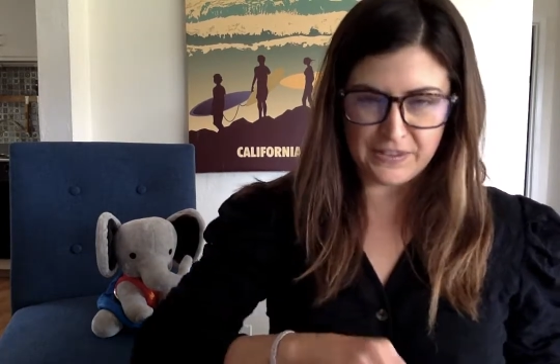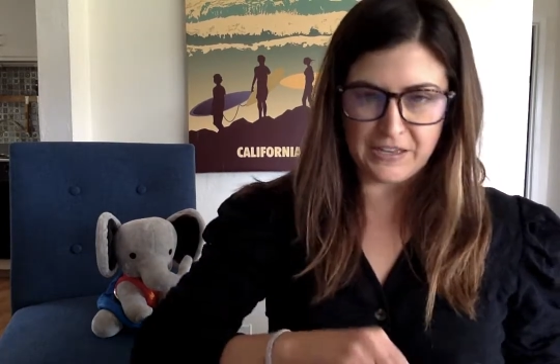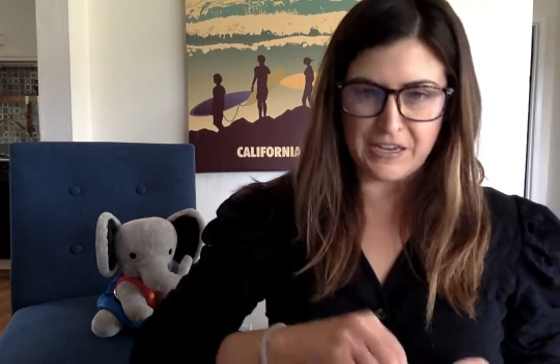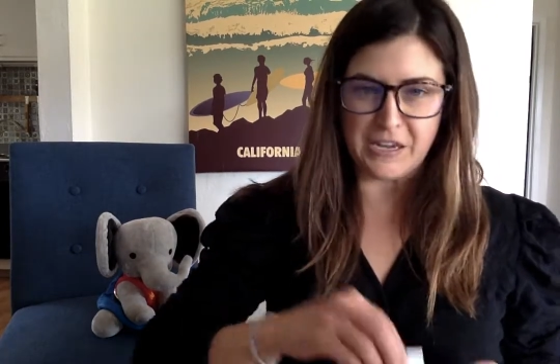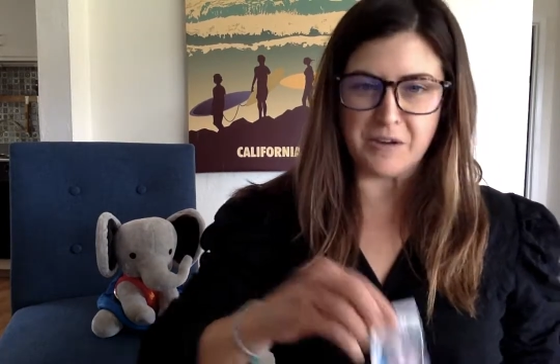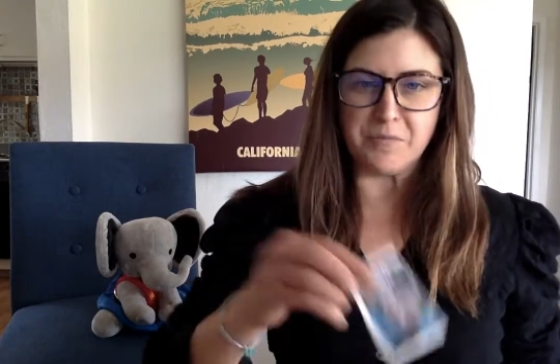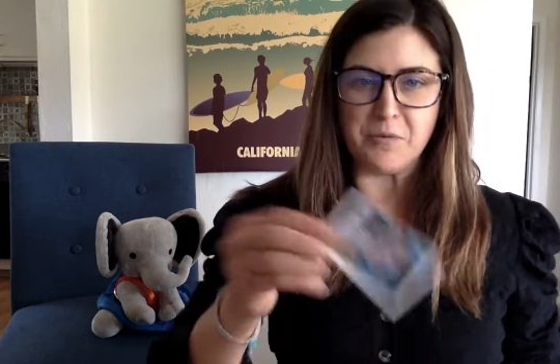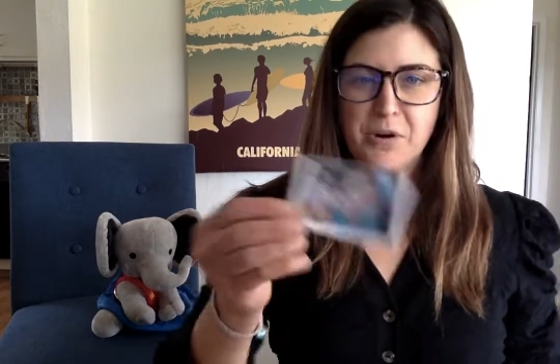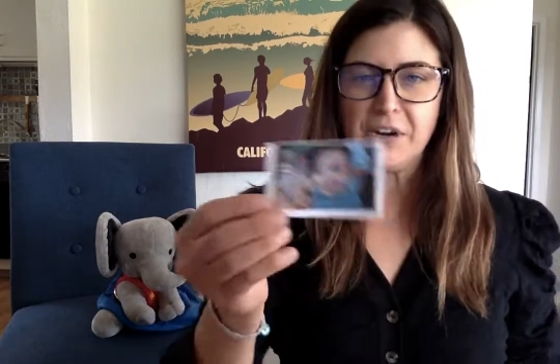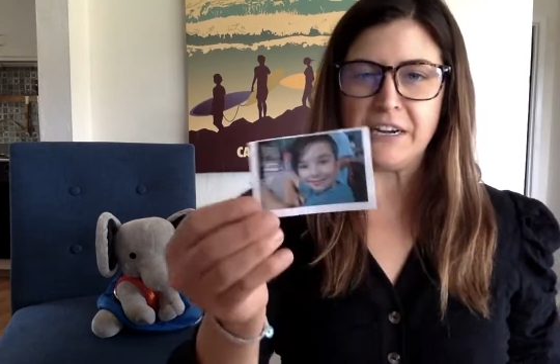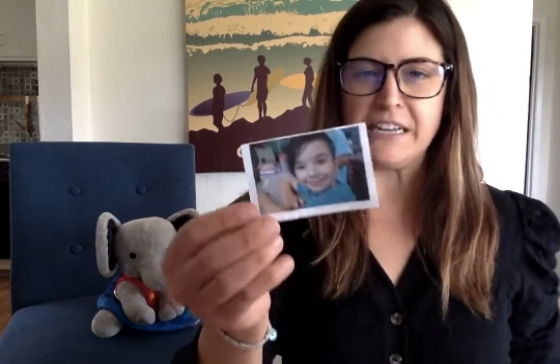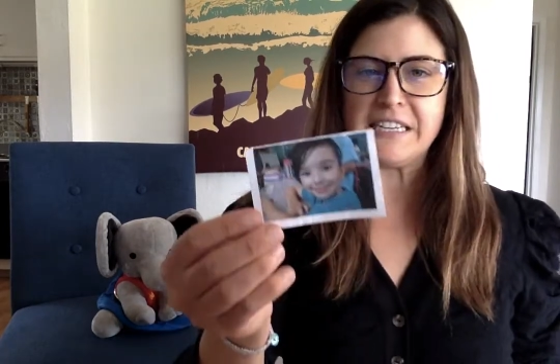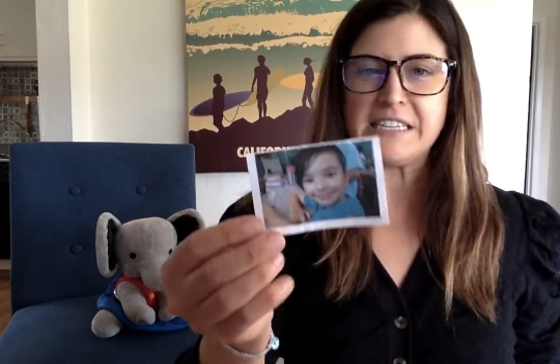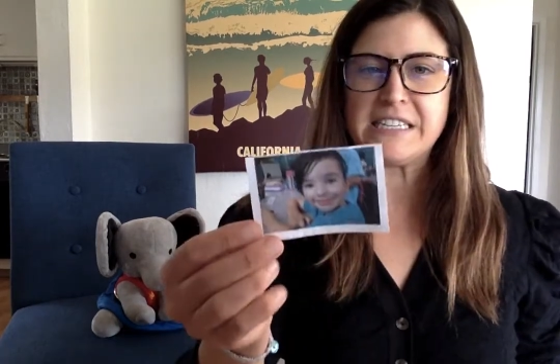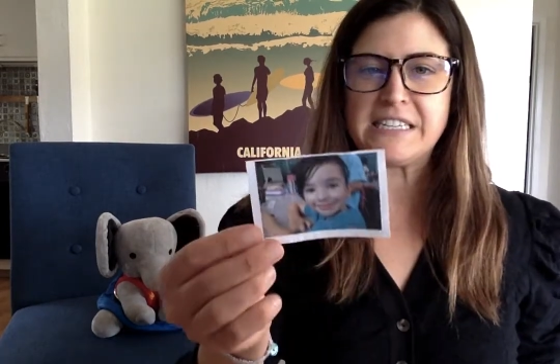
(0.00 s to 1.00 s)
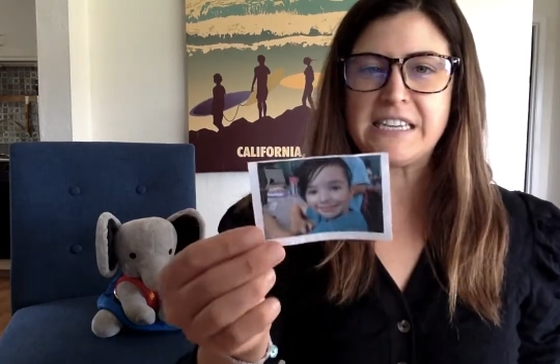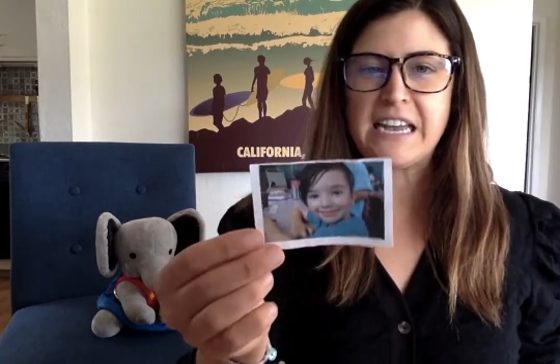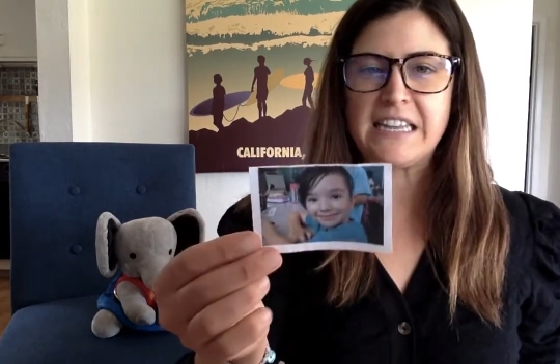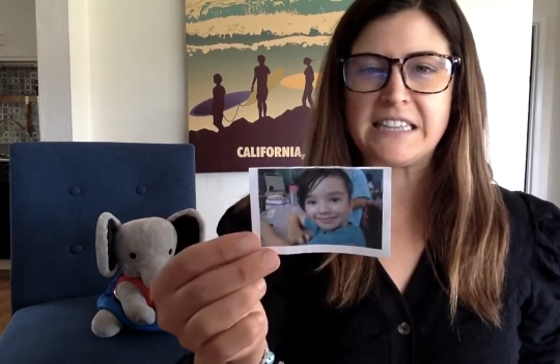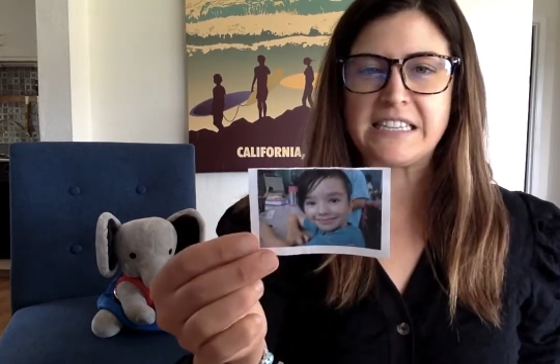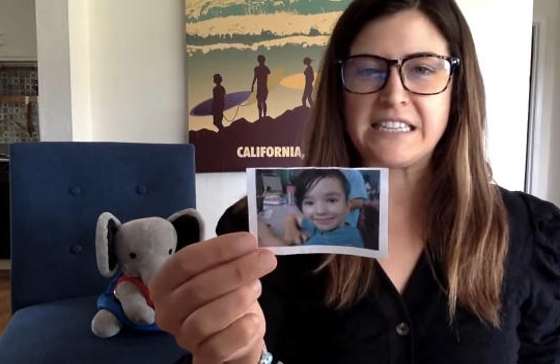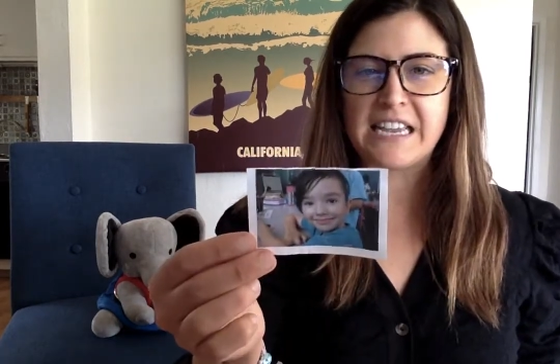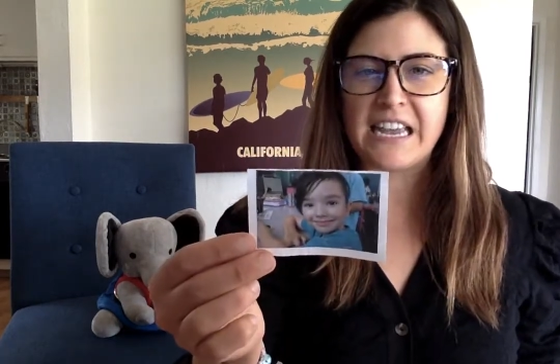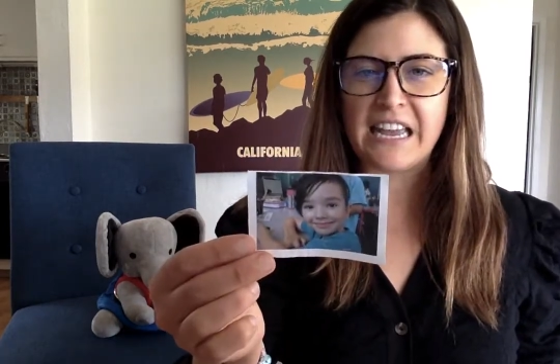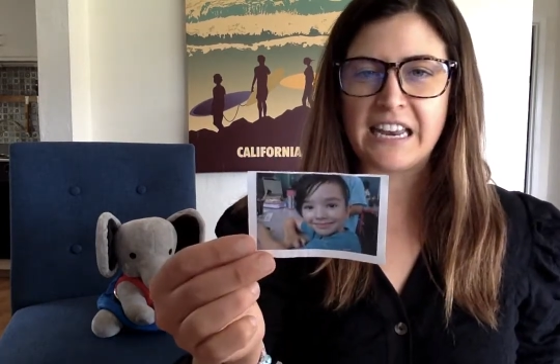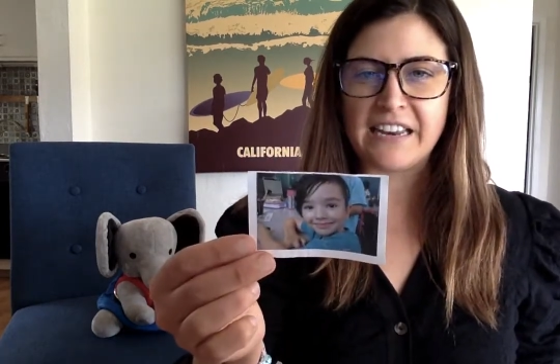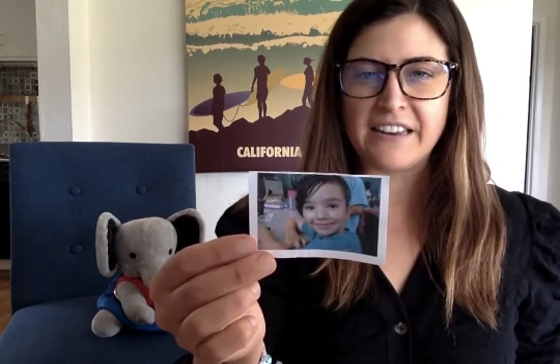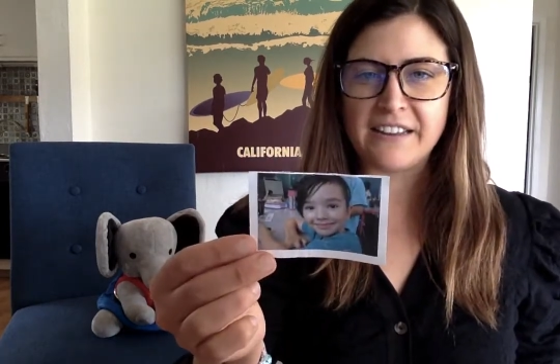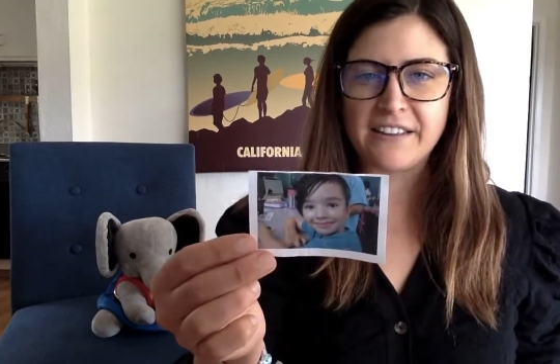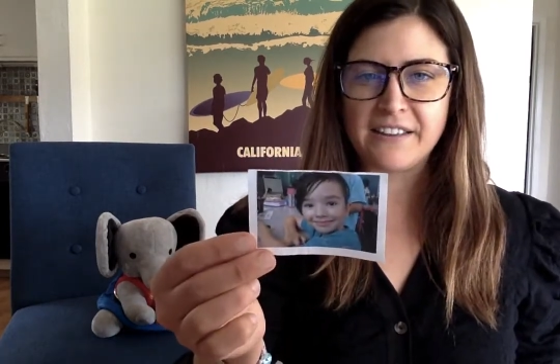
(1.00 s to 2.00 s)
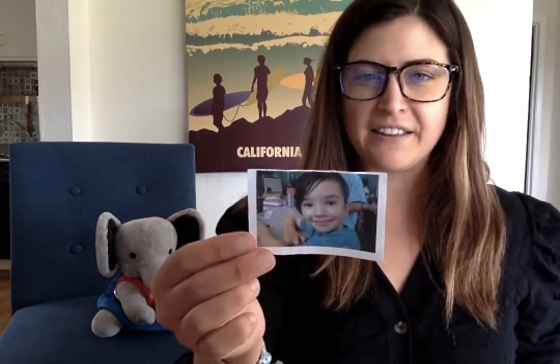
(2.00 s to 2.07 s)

Good morning, Stetson.